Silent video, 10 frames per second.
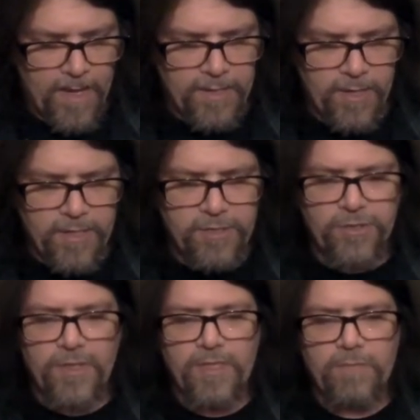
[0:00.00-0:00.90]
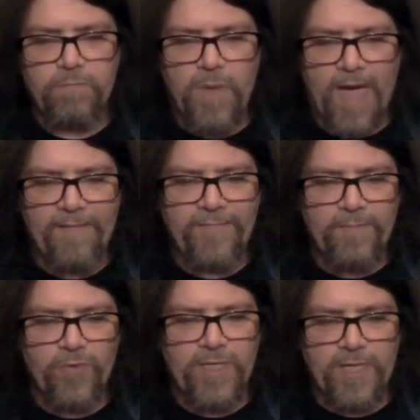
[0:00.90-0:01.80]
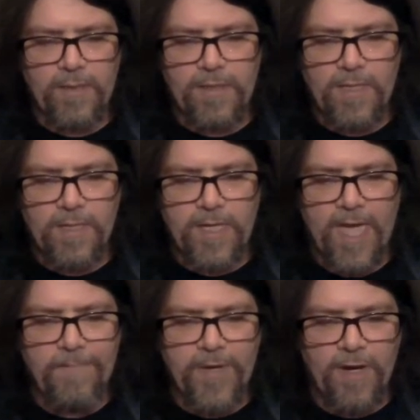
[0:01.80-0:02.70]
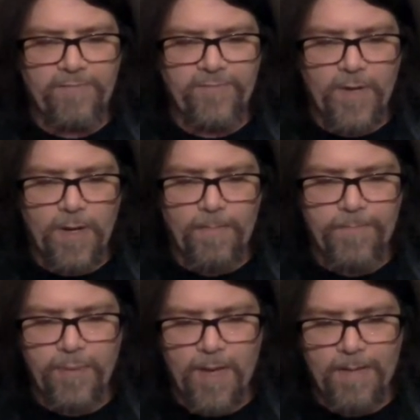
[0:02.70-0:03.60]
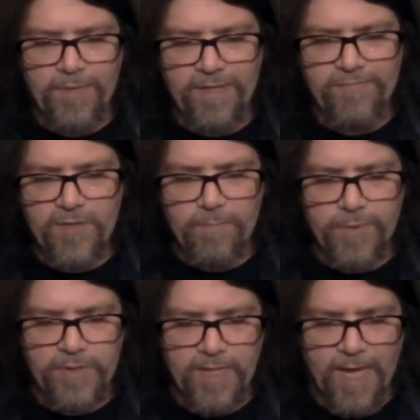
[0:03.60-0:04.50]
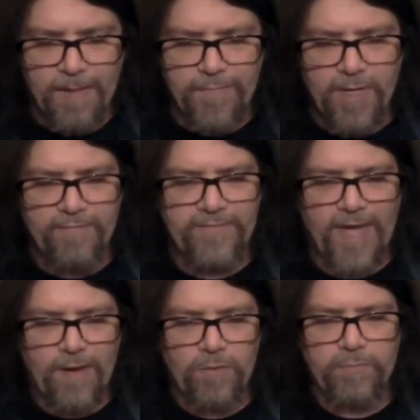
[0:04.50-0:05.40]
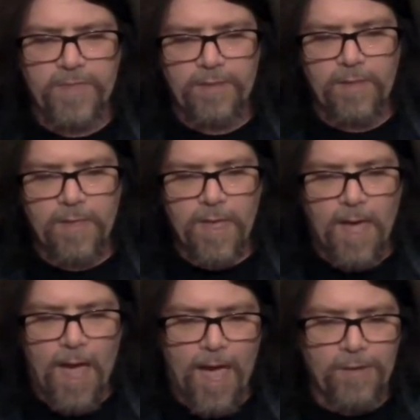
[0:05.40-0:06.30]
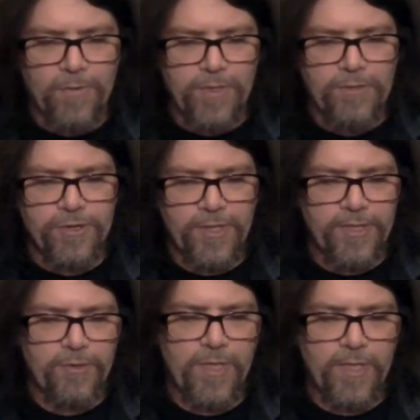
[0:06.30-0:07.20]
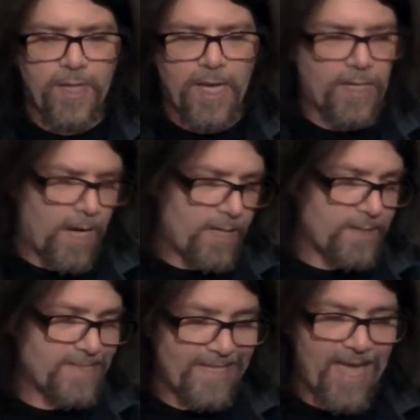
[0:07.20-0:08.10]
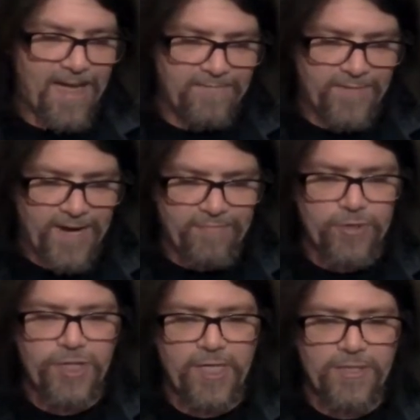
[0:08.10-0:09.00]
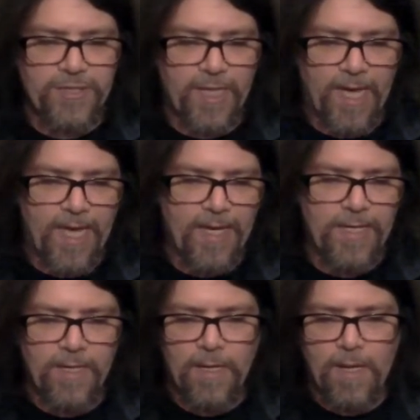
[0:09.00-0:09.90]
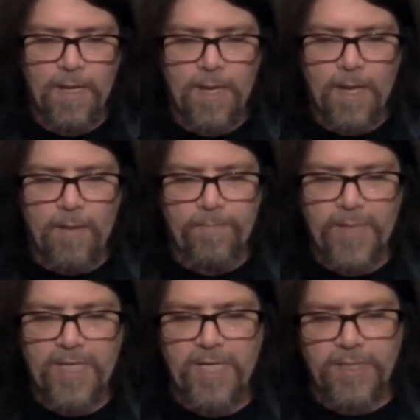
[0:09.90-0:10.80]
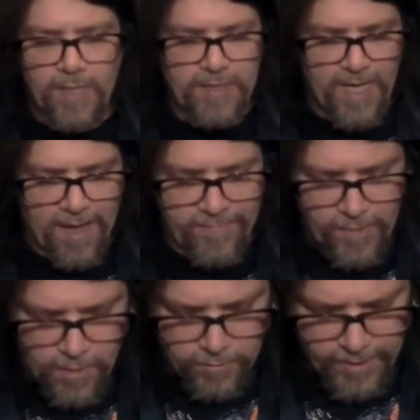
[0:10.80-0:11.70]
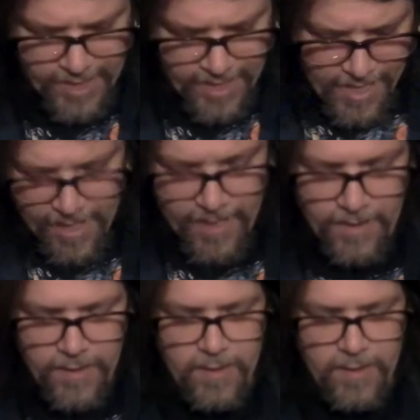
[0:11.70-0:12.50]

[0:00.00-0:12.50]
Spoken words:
Now, I usually have him with the cape cuff up. I believe you can put the cape cuff down, but I don't usually do it, and honestly, I have never changed the head, but he does have an alternate head